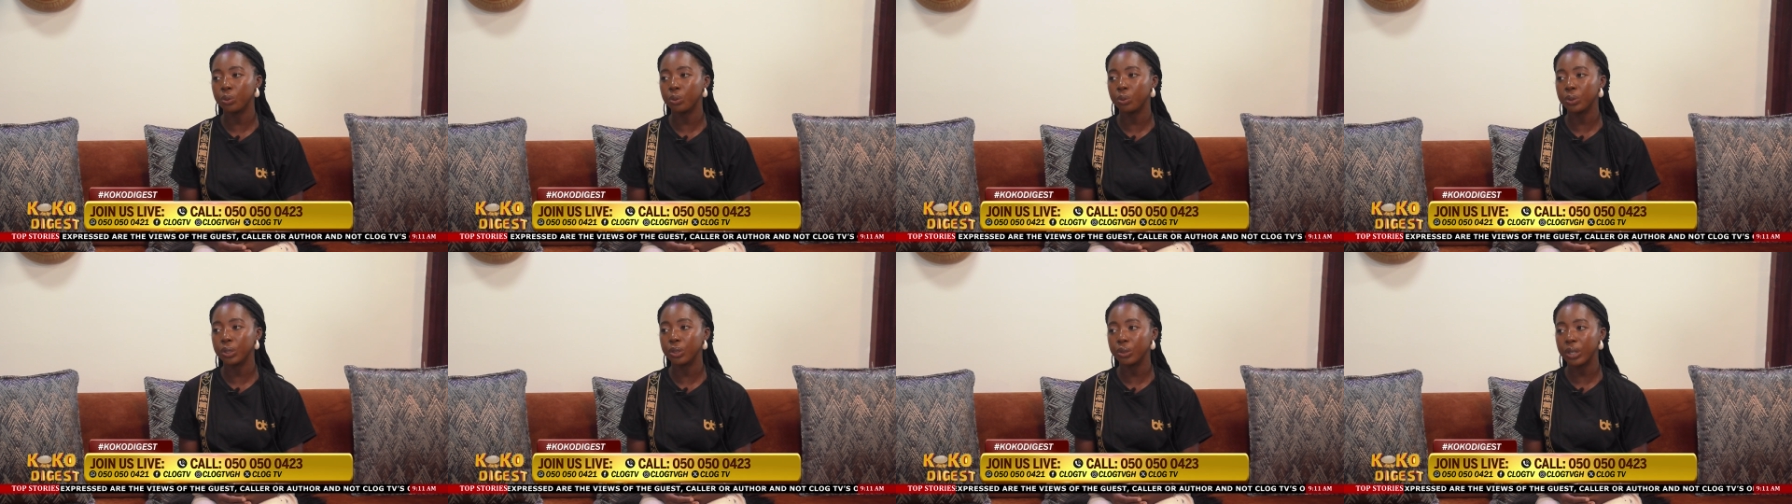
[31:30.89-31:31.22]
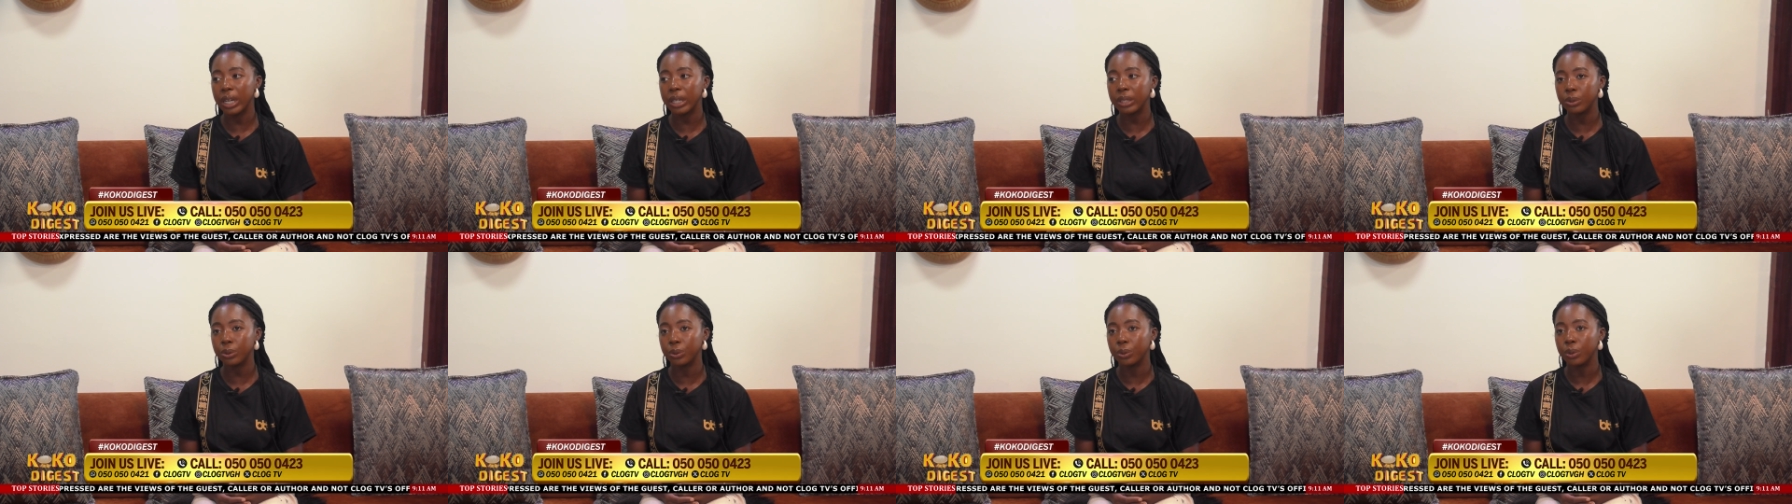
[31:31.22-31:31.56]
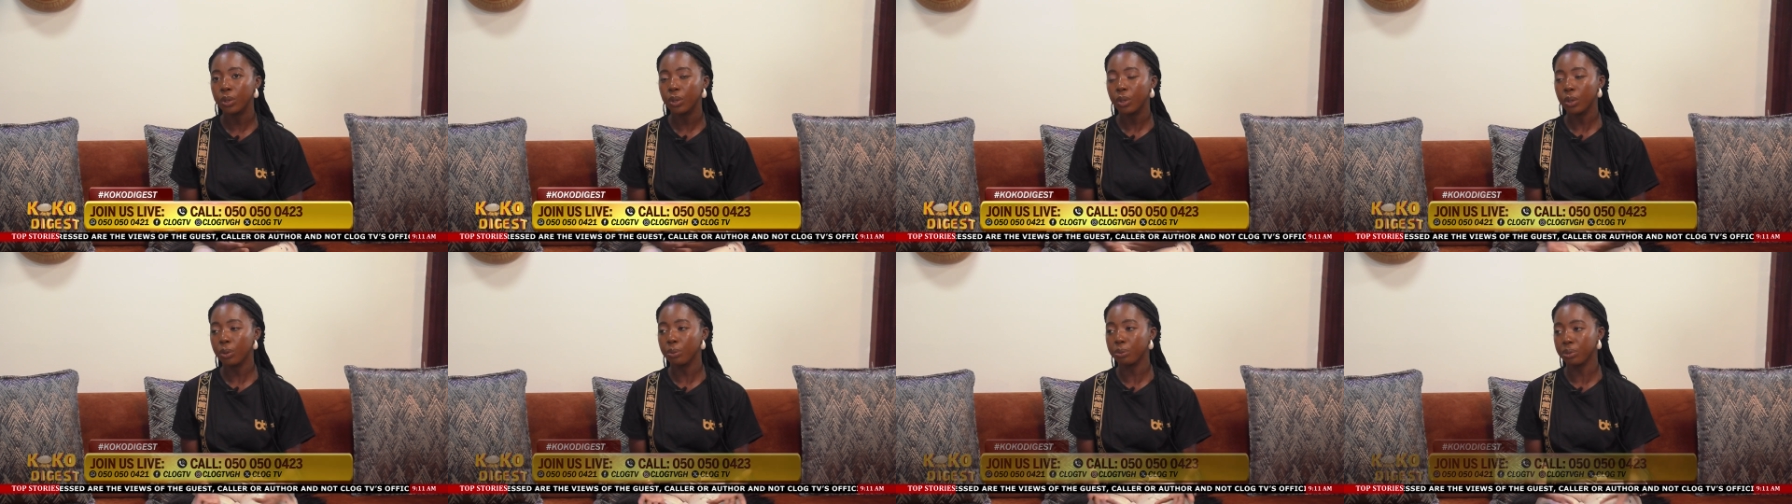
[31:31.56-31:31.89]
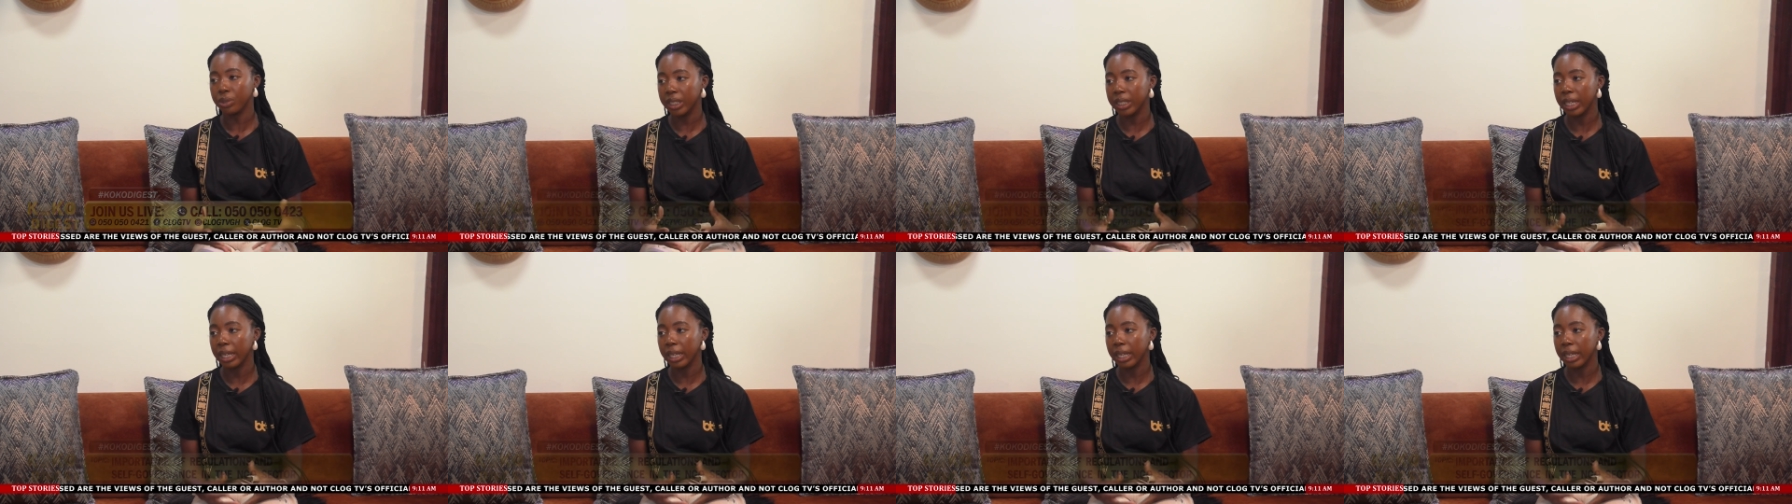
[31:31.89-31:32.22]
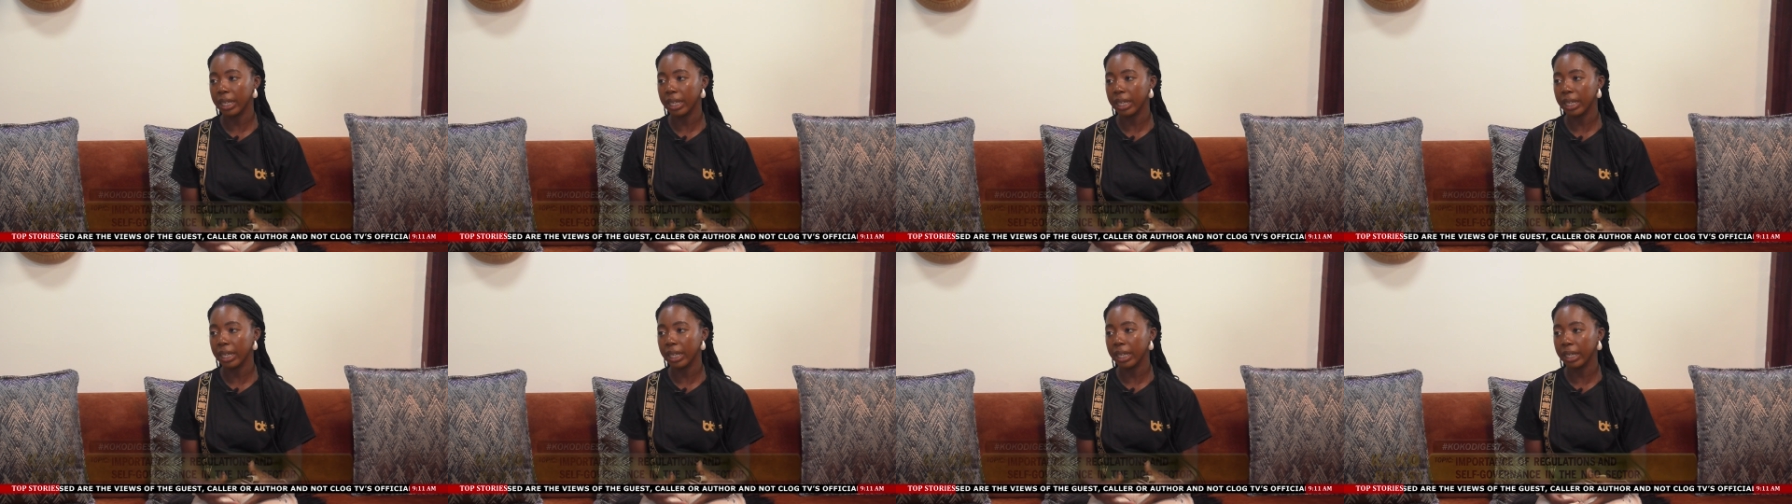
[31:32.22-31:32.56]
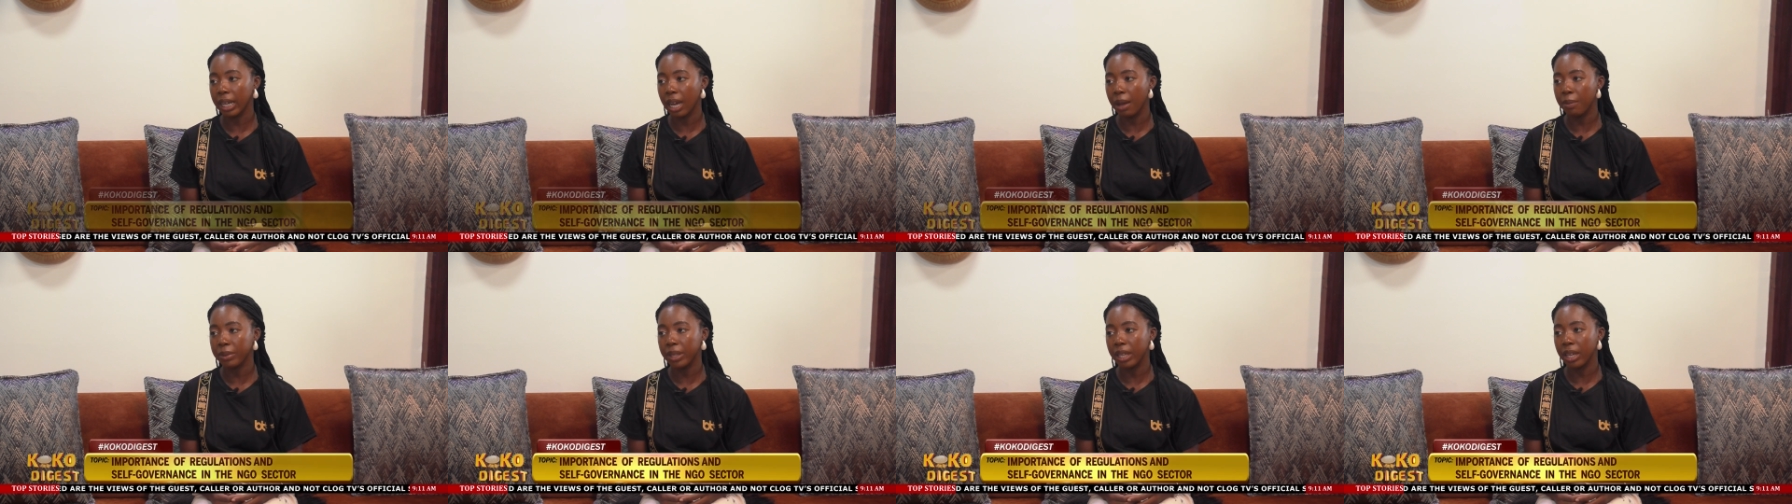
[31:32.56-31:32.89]
So we try to bridge
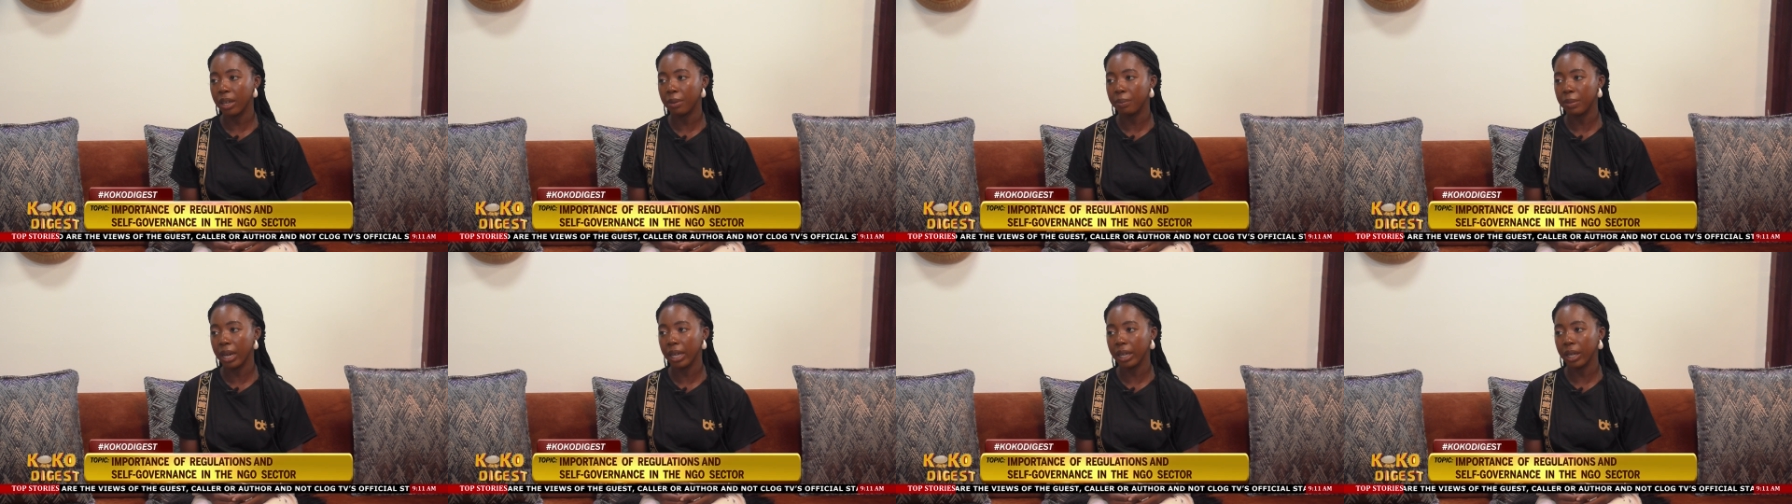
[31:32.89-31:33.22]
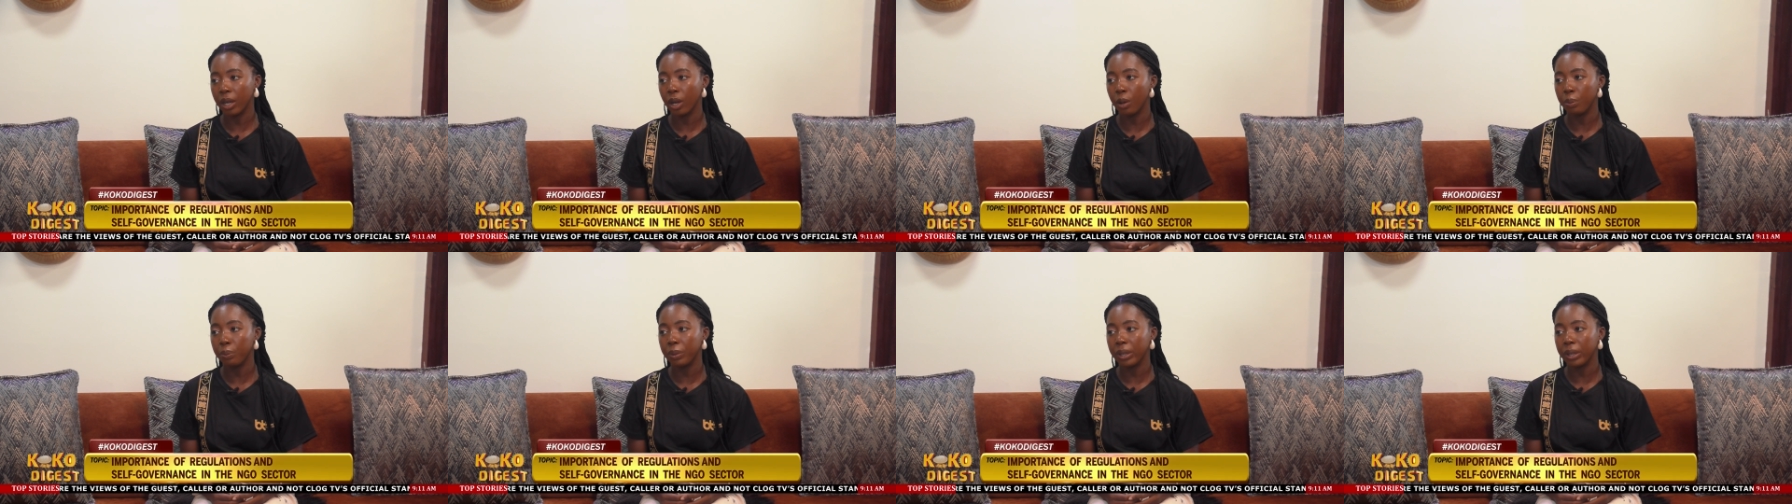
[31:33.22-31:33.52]
the gap there by okay.